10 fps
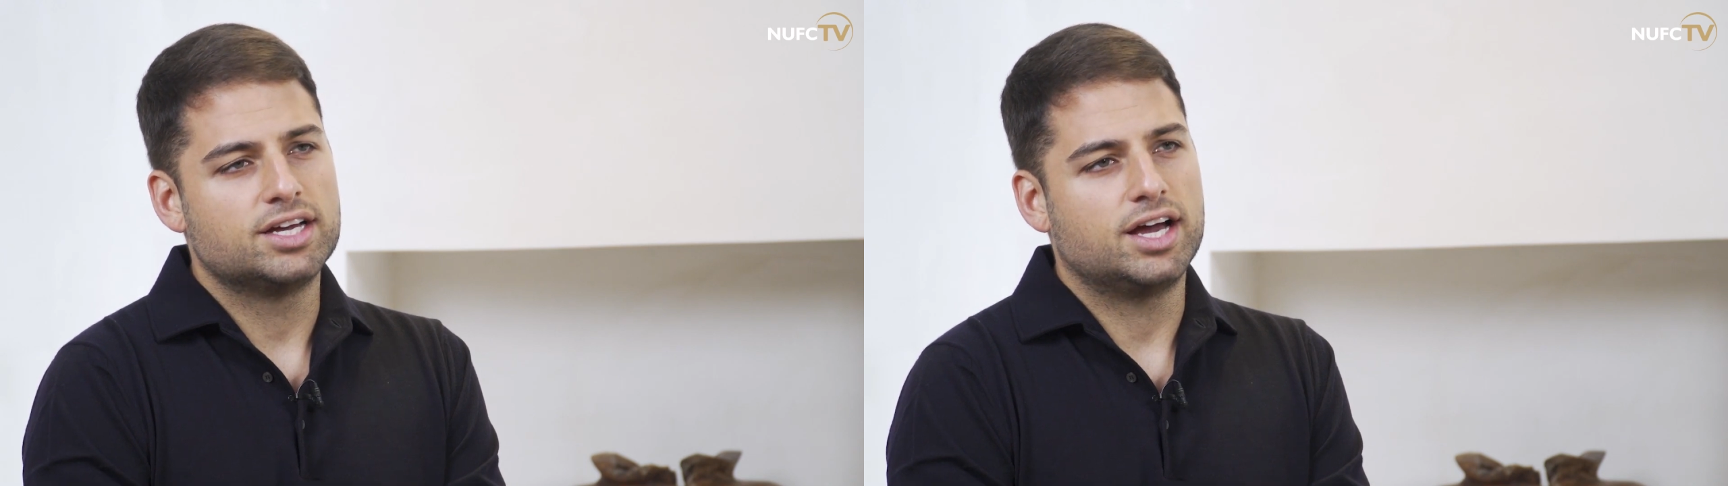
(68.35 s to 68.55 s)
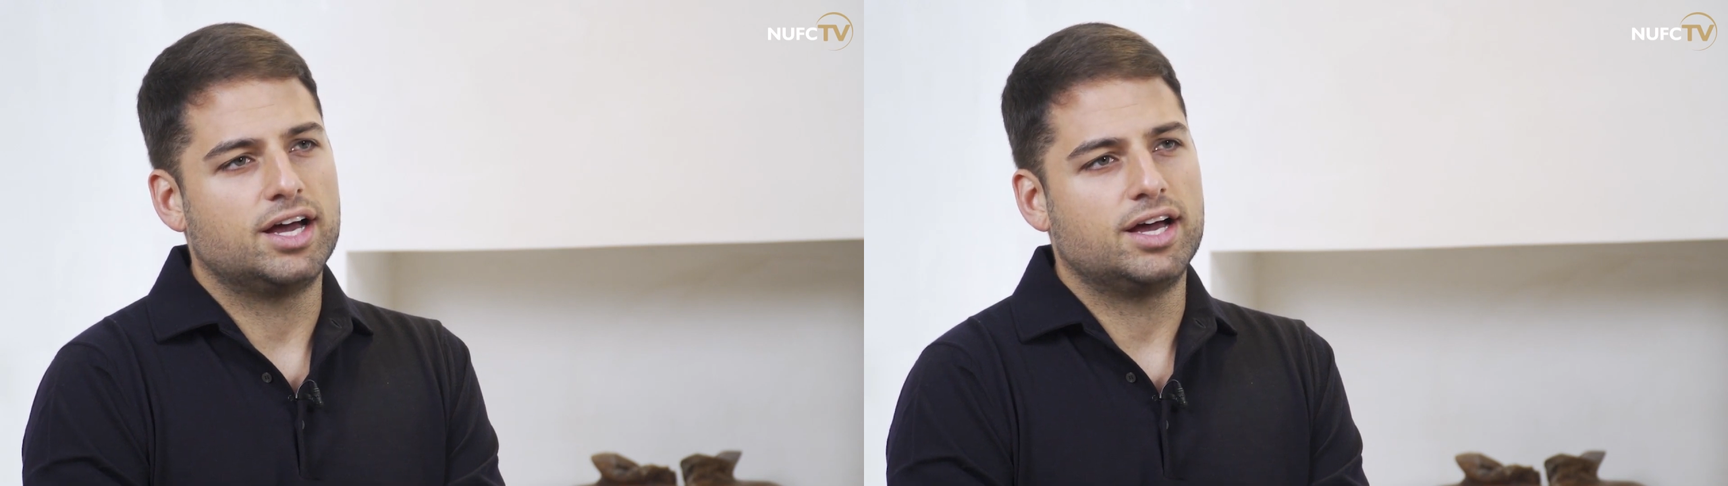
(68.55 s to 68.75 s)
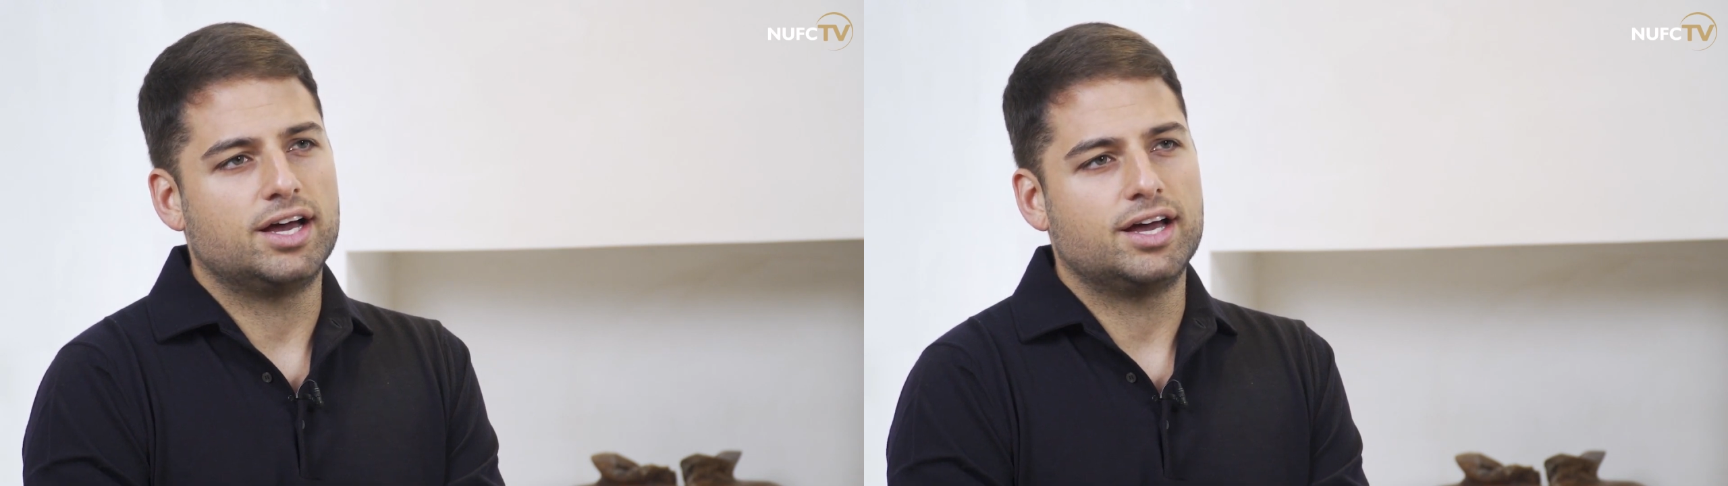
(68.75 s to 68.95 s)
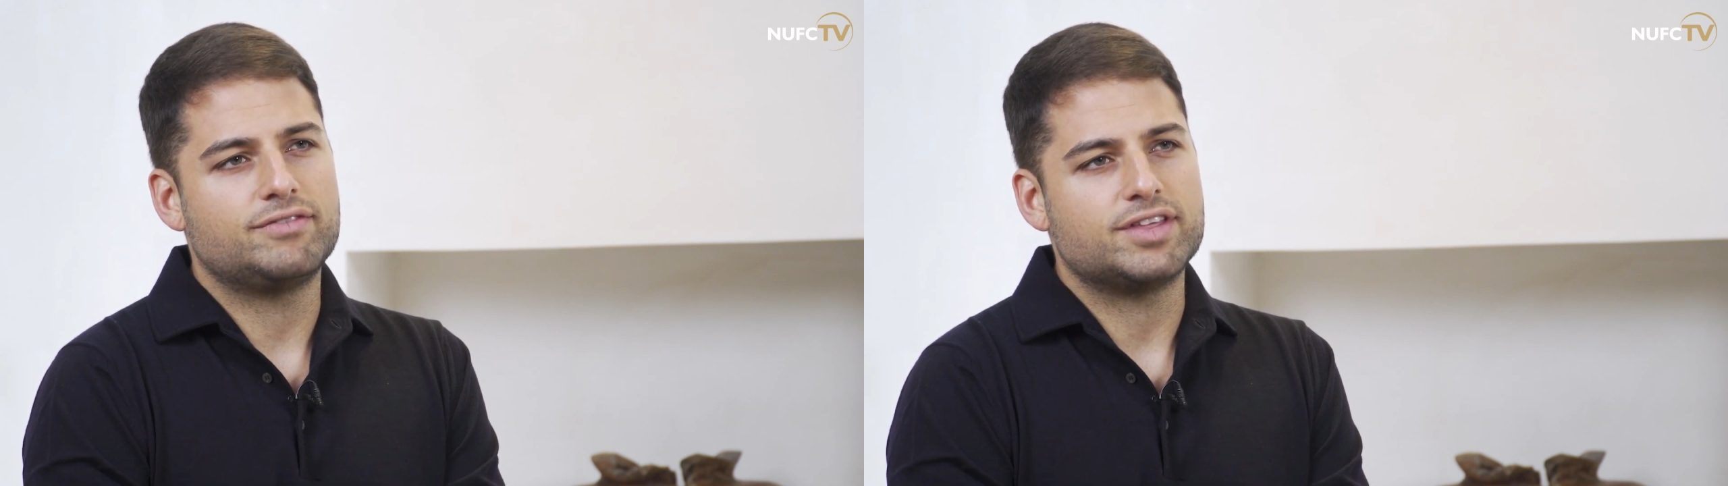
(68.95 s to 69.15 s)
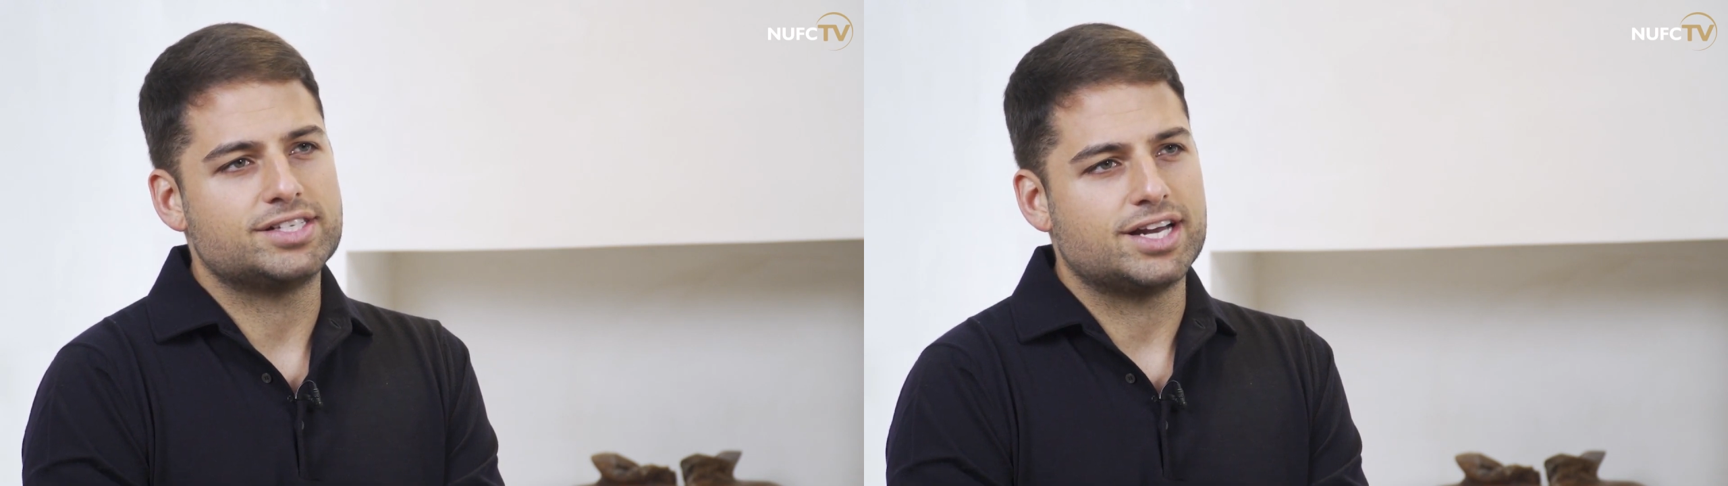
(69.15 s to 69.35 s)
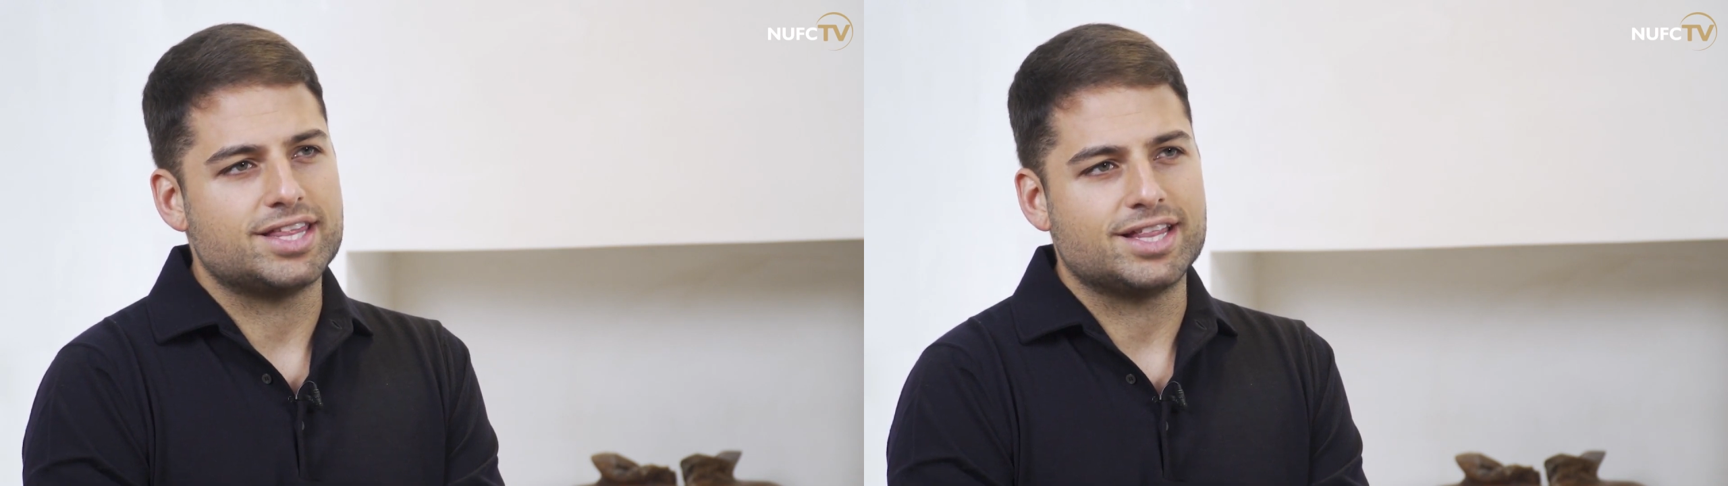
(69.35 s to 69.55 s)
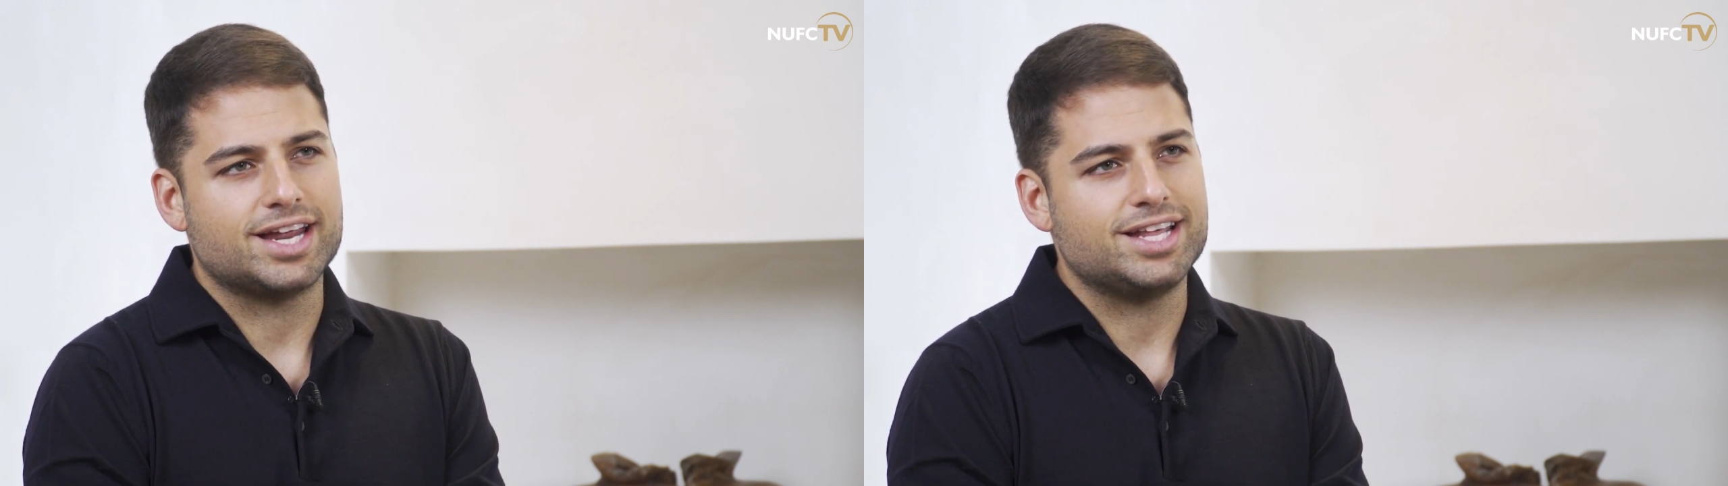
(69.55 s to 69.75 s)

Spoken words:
if there's anything they